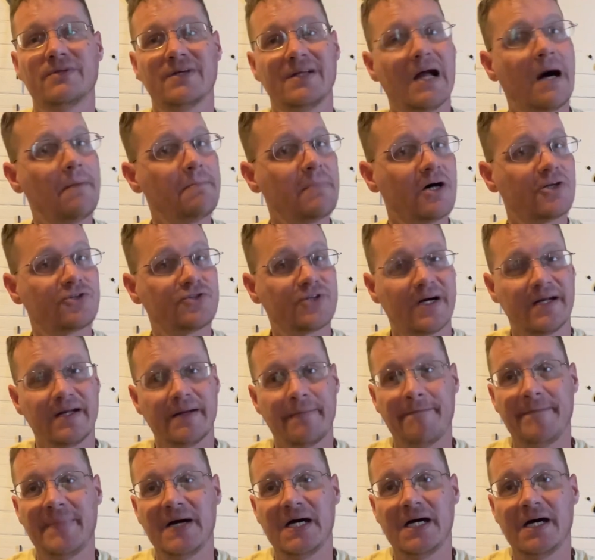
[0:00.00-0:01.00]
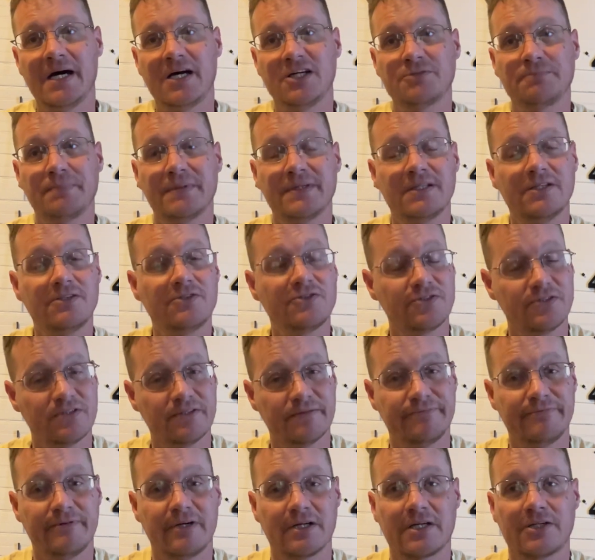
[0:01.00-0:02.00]
And I'm not trying to bash, but this is the
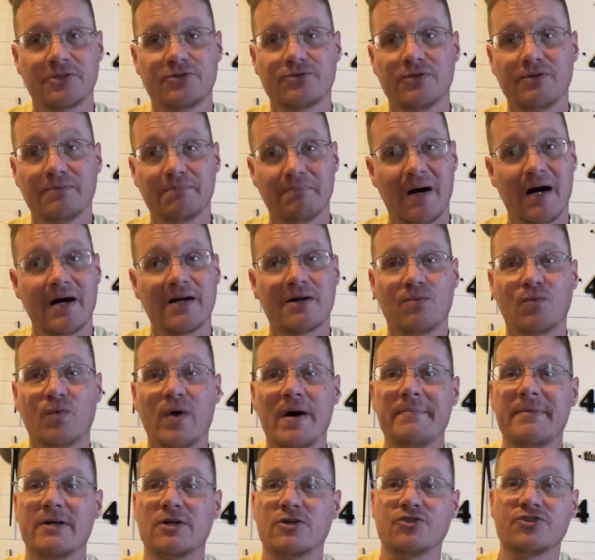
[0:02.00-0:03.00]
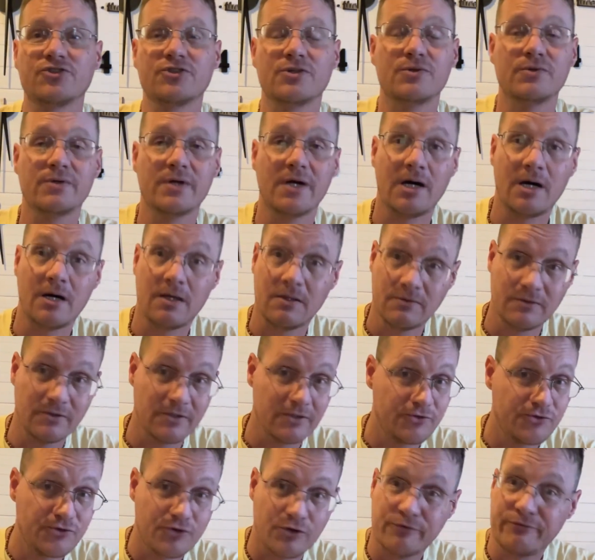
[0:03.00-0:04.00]
fucking truth. Modern women are so gone,
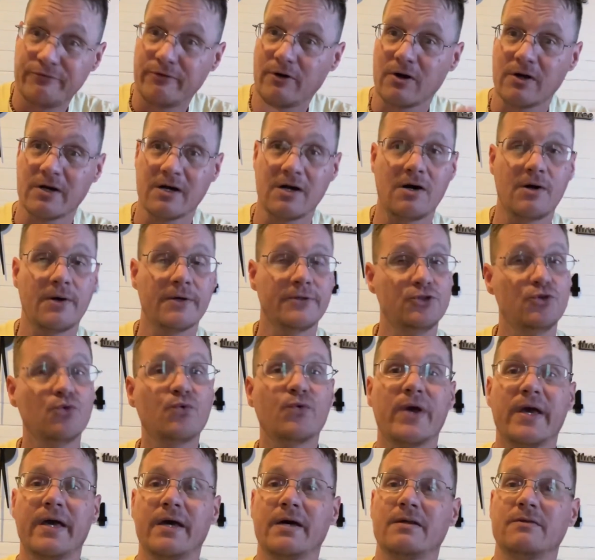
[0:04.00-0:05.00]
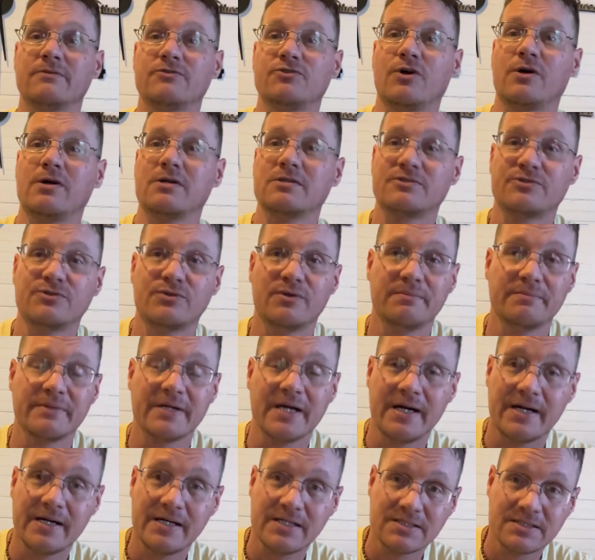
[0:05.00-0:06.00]
so far gone, you can't talk to them.
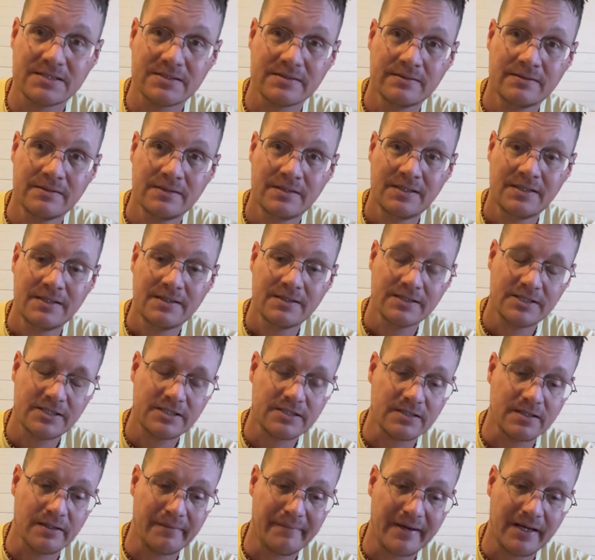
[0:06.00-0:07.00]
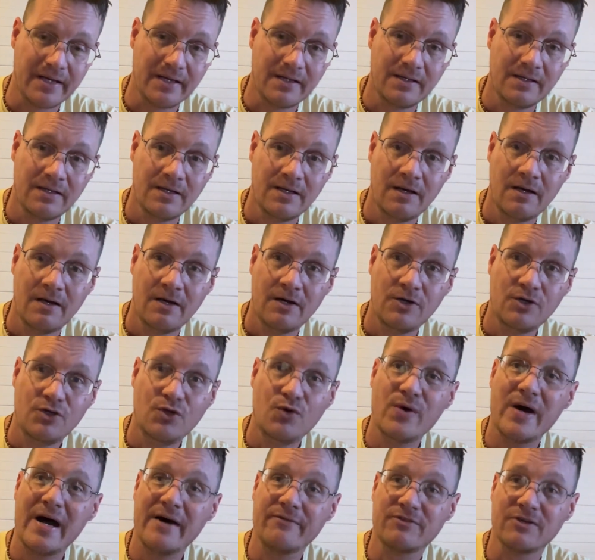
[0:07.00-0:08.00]
Guys, listen to me.
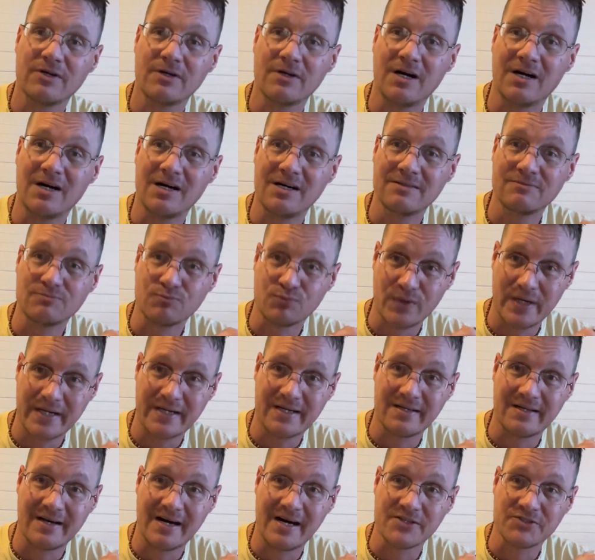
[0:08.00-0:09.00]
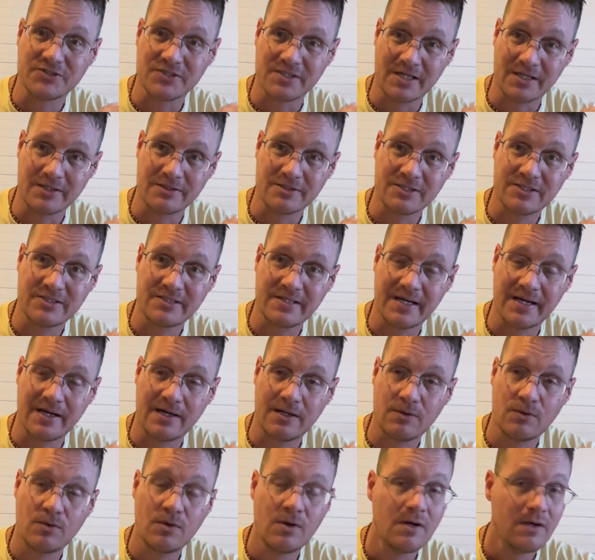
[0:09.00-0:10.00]
You have to recognize and
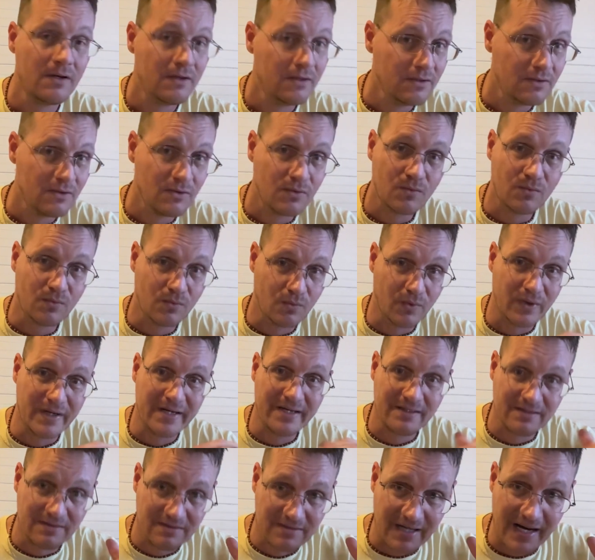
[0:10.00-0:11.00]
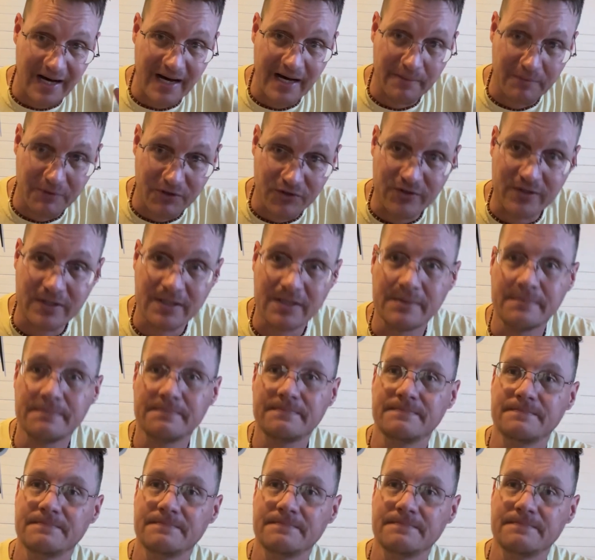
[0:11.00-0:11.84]
understand when time is up.